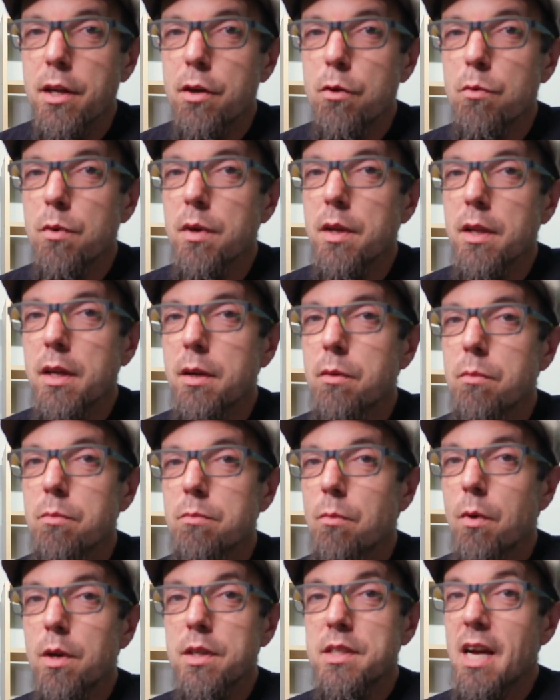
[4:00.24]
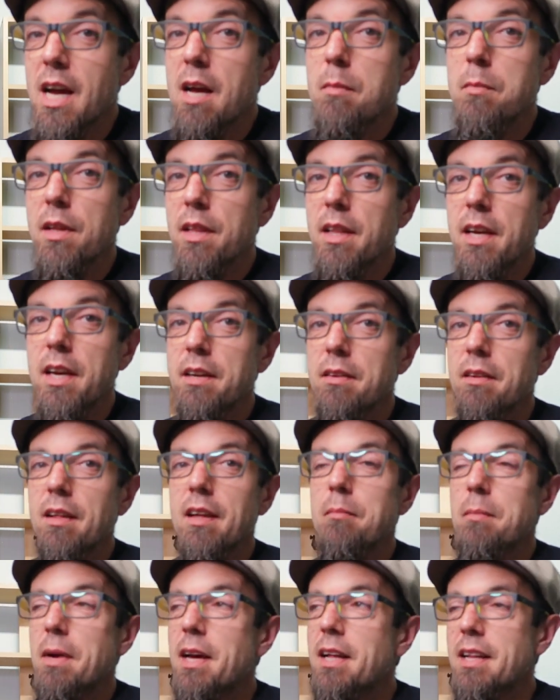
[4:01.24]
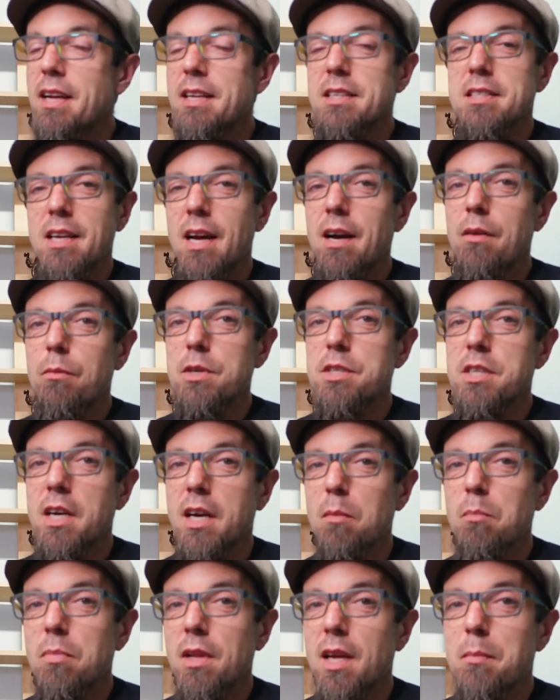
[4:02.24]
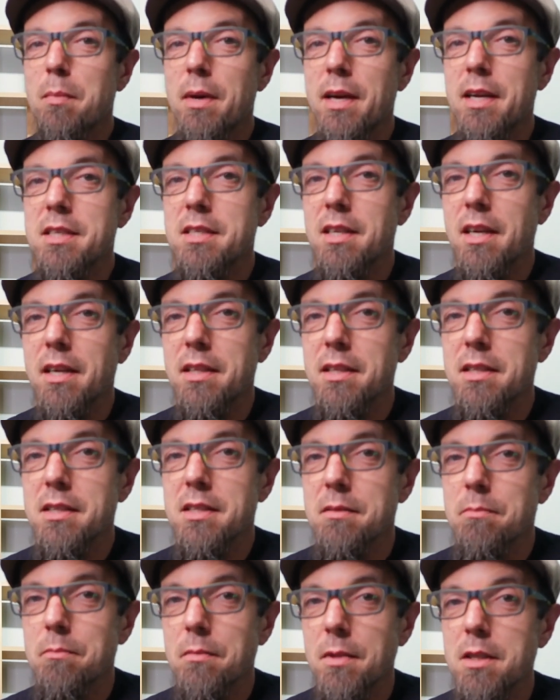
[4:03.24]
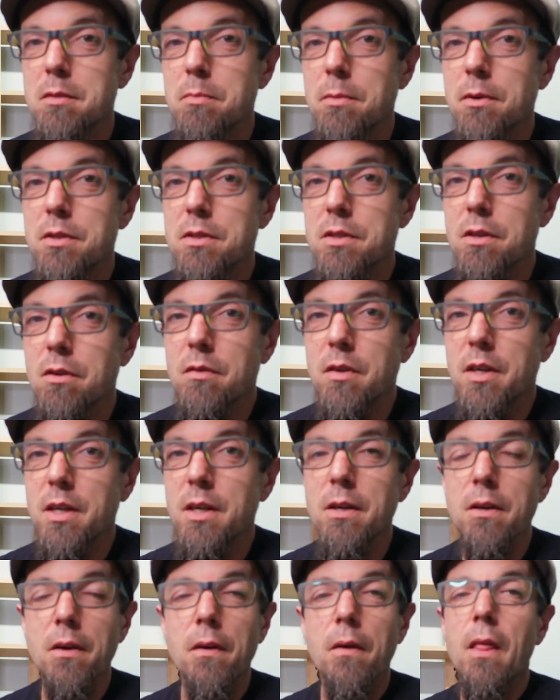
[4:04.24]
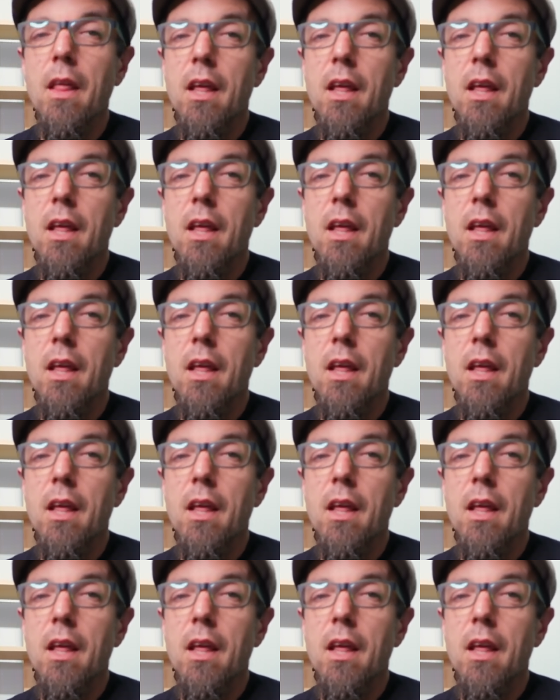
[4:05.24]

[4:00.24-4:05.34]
you really want to emulate, you're like, man, I wish I could play bass like this person over here.